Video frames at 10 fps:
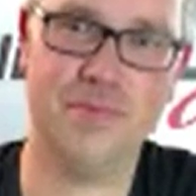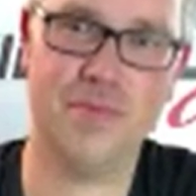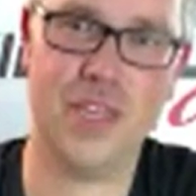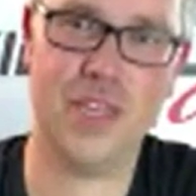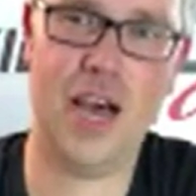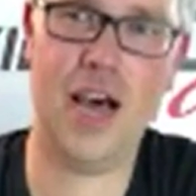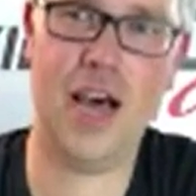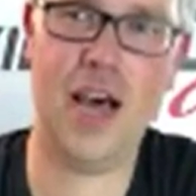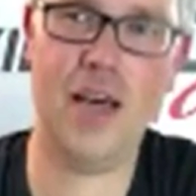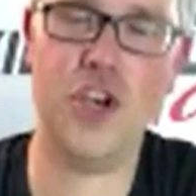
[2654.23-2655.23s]

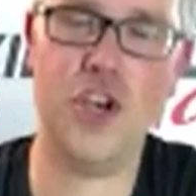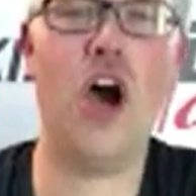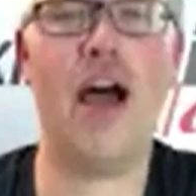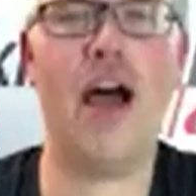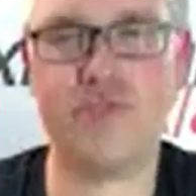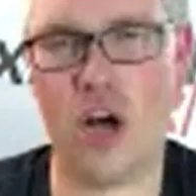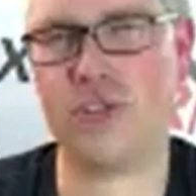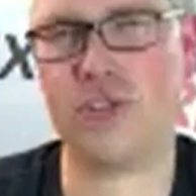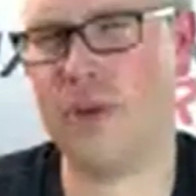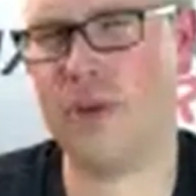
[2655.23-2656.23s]
No, I've talked to him, but
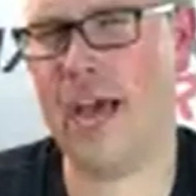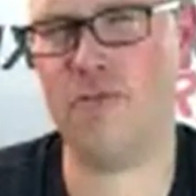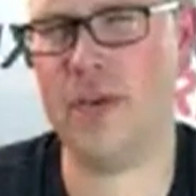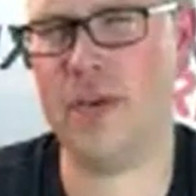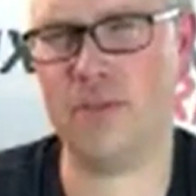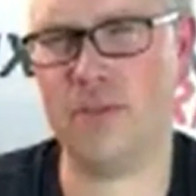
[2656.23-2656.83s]
I haven't met him. No.